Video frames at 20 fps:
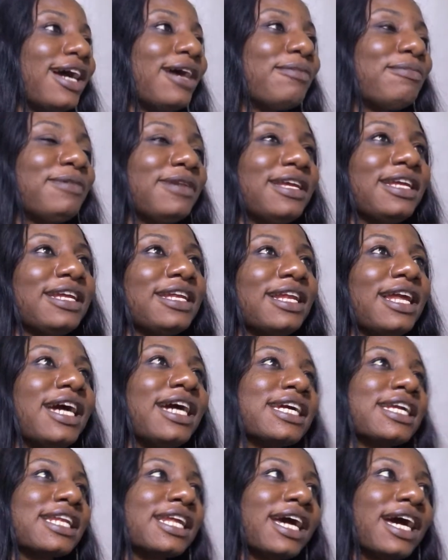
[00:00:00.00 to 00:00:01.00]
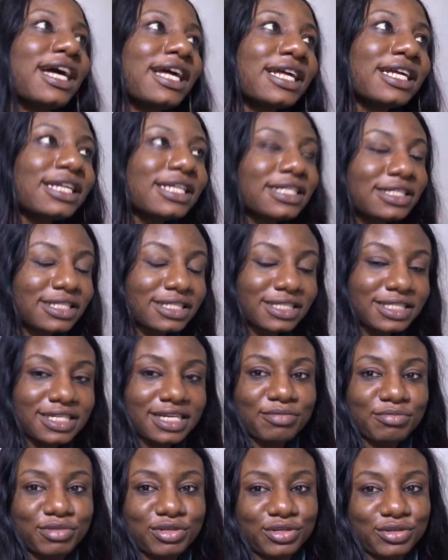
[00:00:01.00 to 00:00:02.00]
playing like that? Just
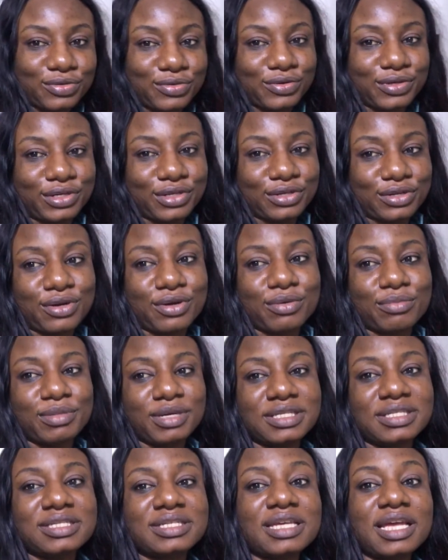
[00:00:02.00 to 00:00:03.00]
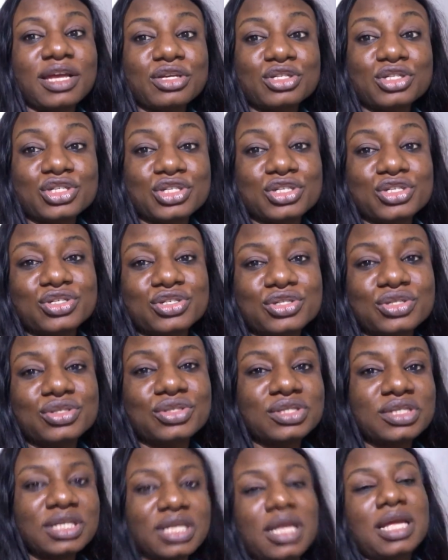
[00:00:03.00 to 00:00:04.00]
let me know in the comment
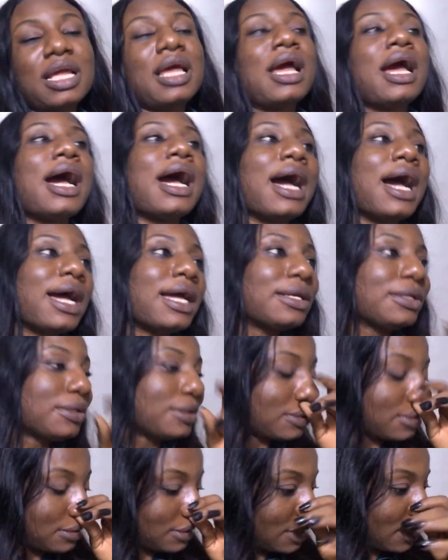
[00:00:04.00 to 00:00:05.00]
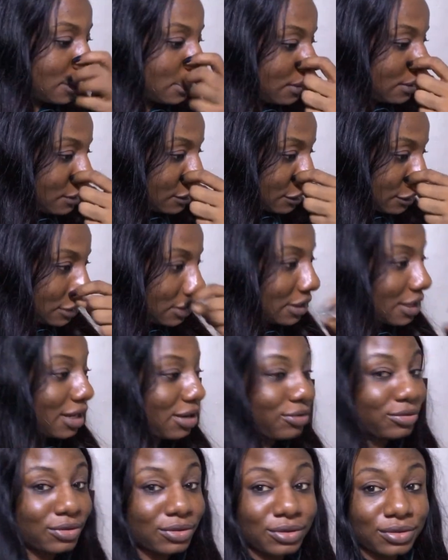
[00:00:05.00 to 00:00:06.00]
section and other.
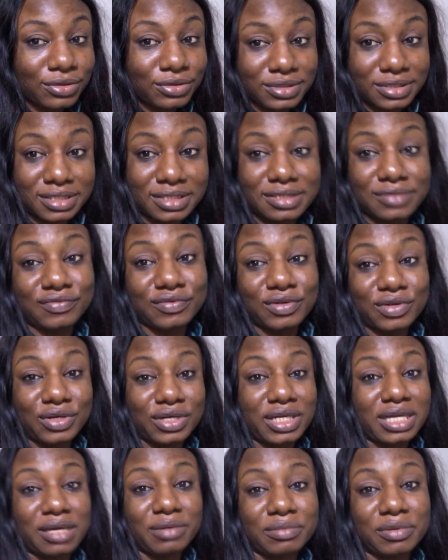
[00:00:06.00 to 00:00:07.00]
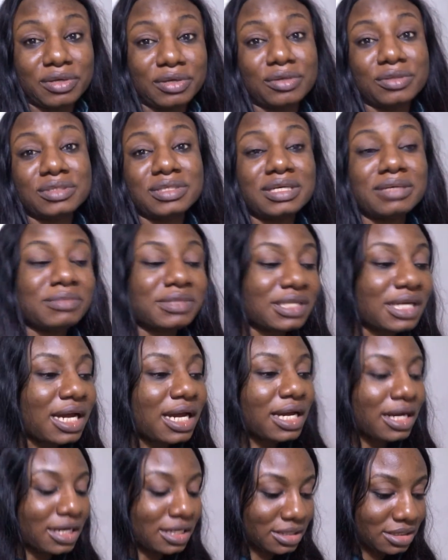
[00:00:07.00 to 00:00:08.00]
I'll close this vlog here because I'm
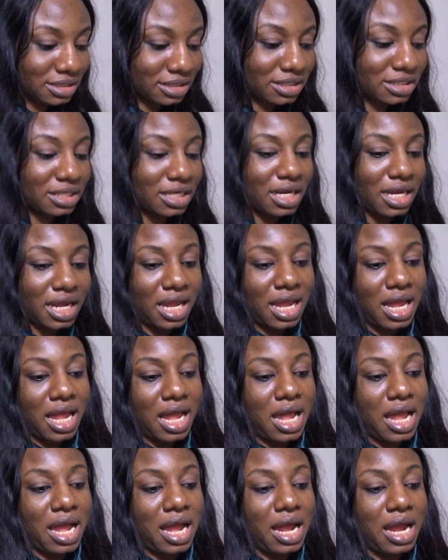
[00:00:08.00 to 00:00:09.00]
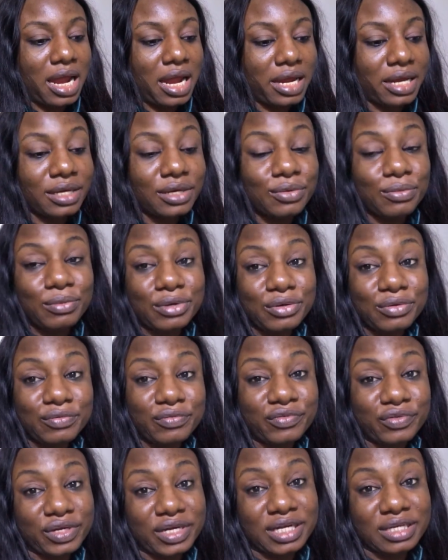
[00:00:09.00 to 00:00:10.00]
tired. Anyway, don't
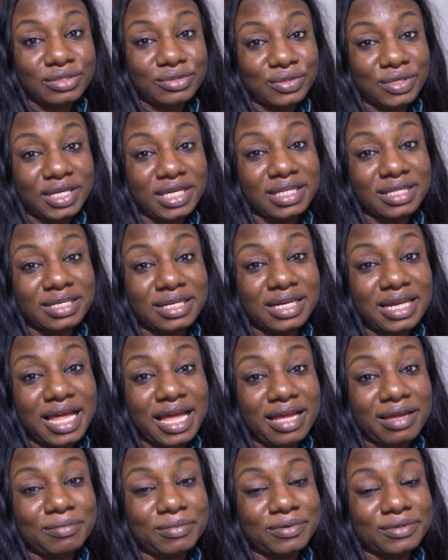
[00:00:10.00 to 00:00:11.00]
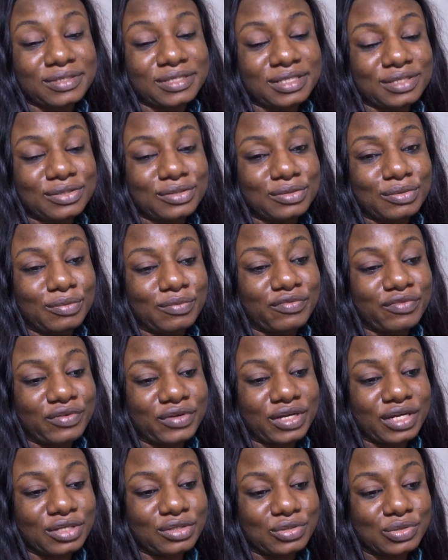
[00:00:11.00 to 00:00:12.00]
forget to hit the like button. Don't
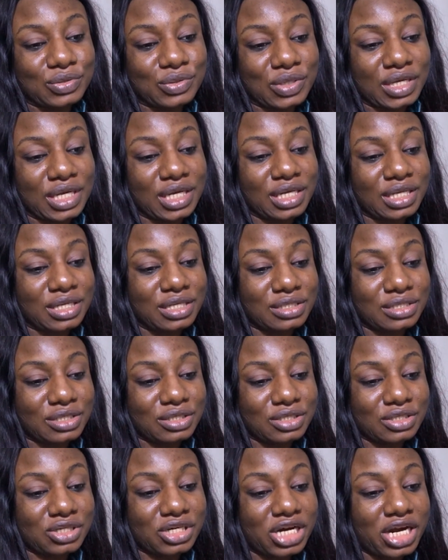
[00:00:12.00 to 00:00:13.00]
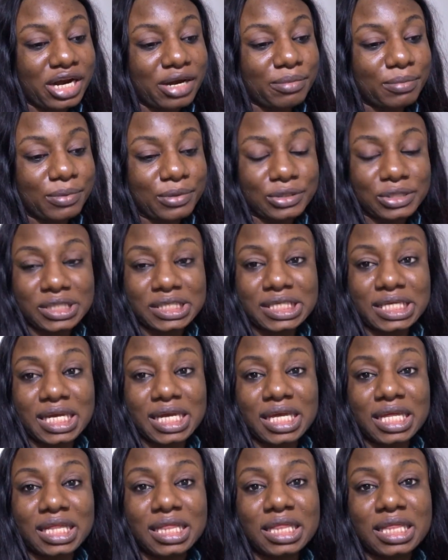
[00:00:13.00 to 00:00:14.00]
forget to hit the subscribe
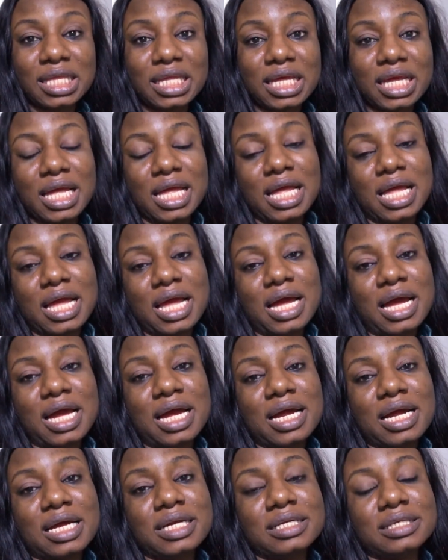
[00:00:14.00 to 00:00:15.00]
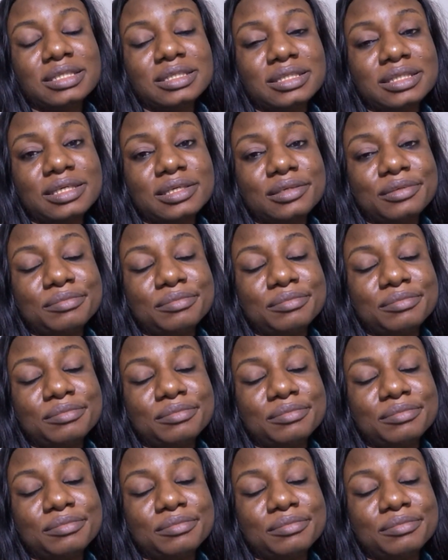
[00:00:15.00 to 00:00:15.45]
button. And